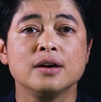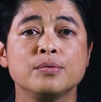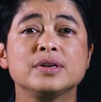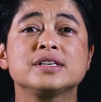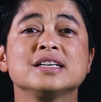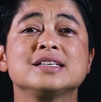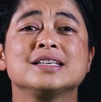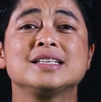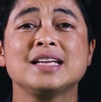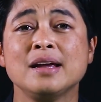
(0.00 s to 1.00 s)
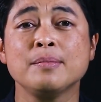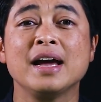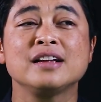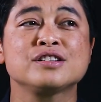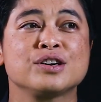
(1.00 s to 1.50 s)
which is the same
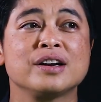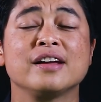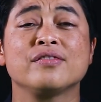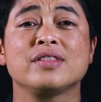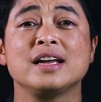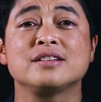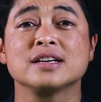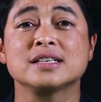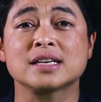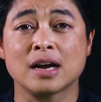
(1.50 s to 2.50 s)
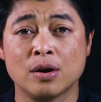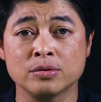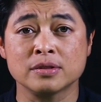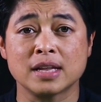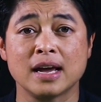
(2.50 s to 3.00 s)
answer if they just
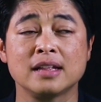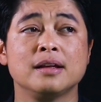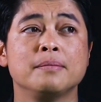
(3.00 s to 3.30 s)
counted